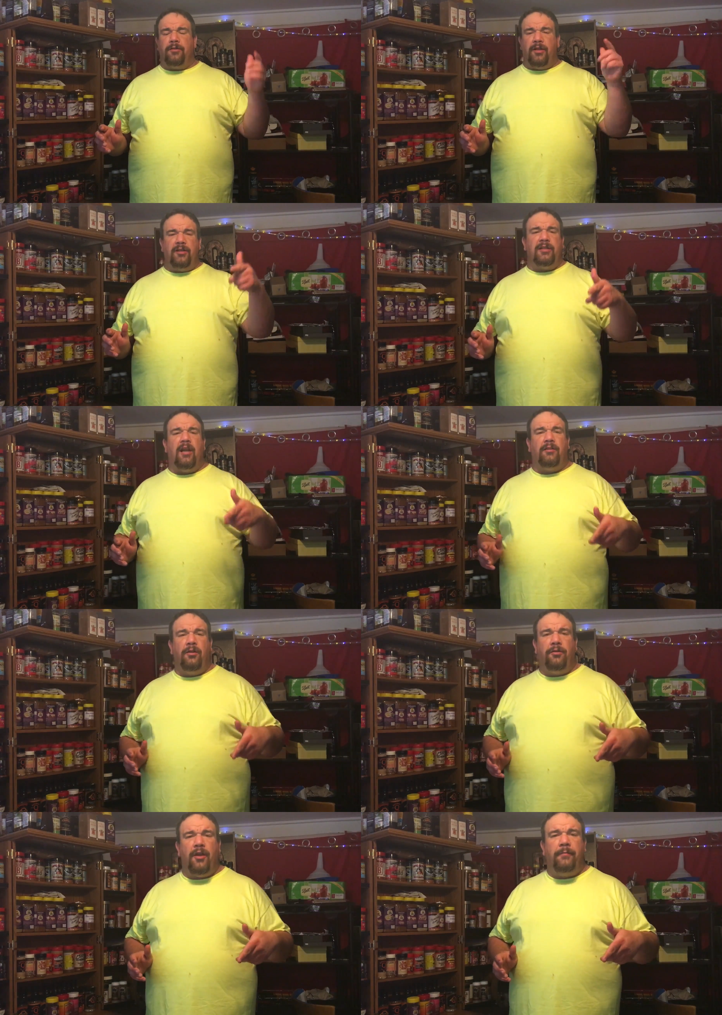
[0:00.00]
Sissy's got
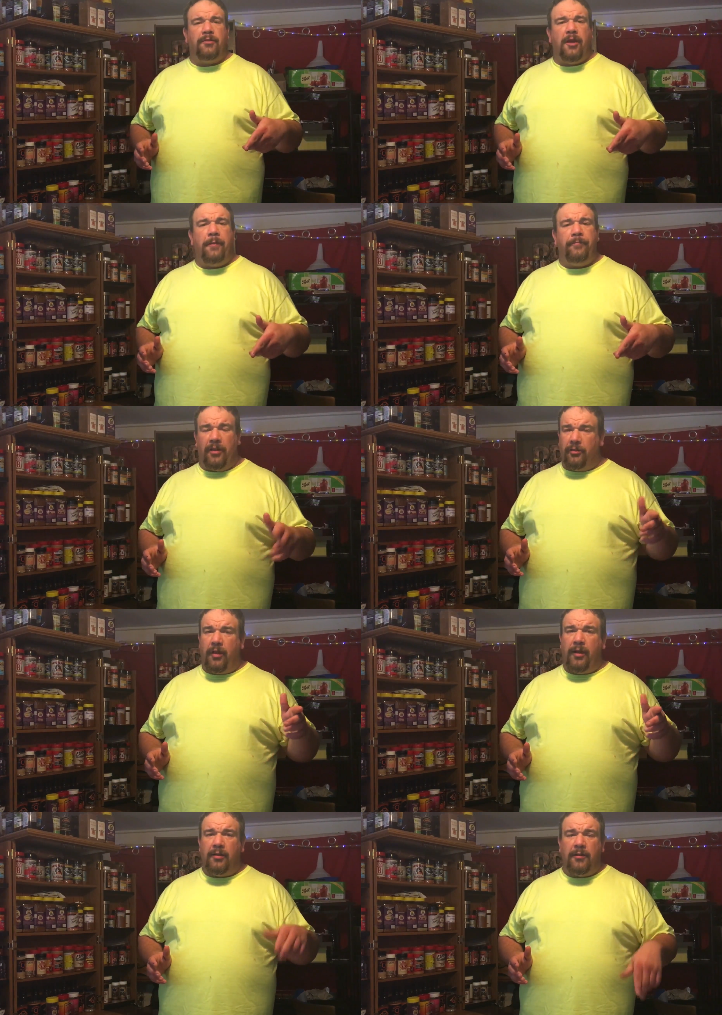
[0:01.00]
2 thumbs up. That's
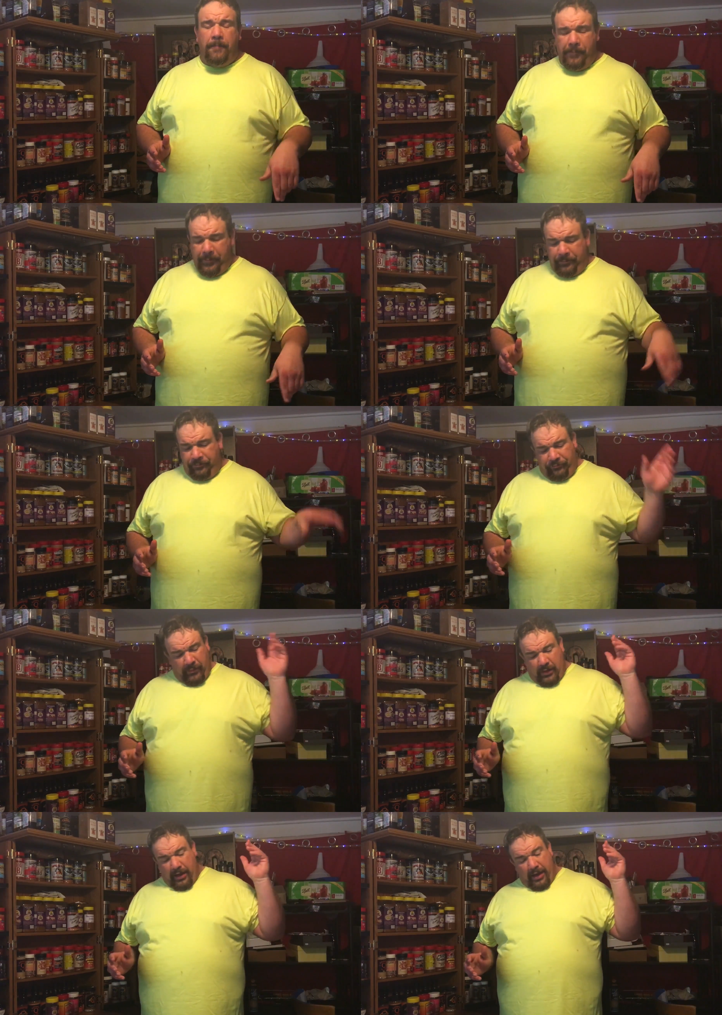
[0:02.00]
Grace.
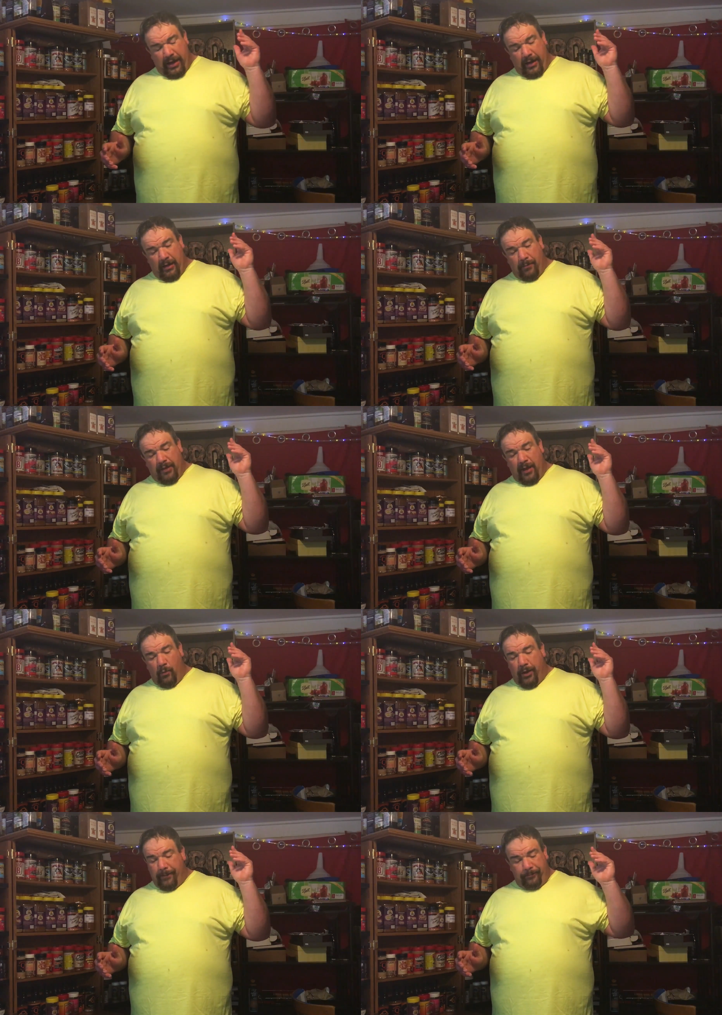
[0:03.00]
And I'm going to tell you
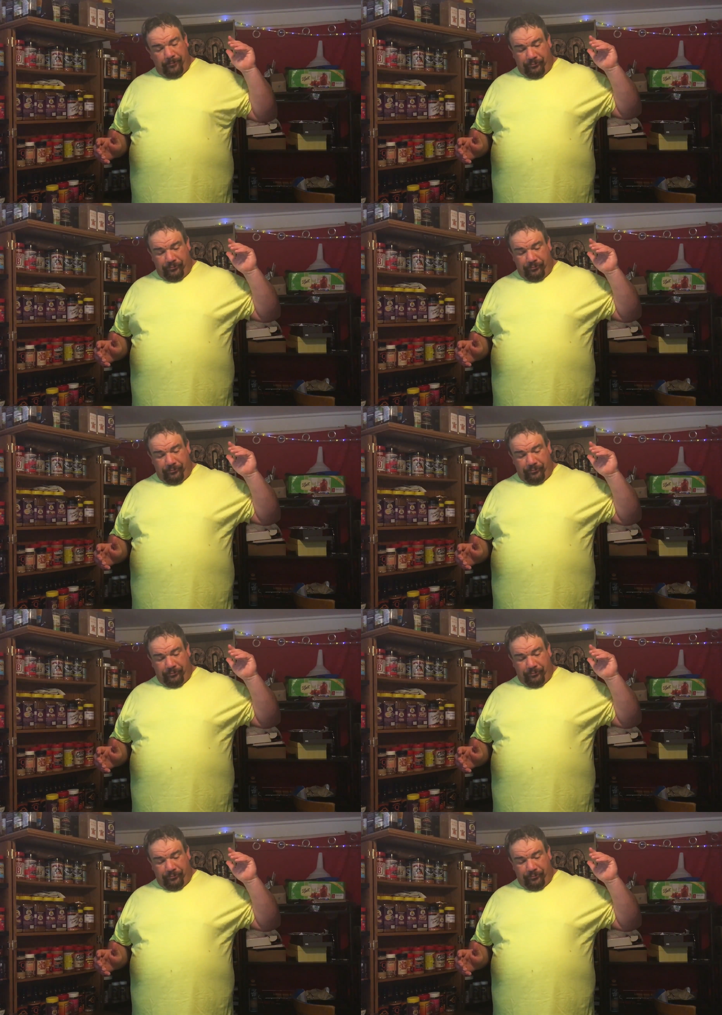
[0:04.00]
what.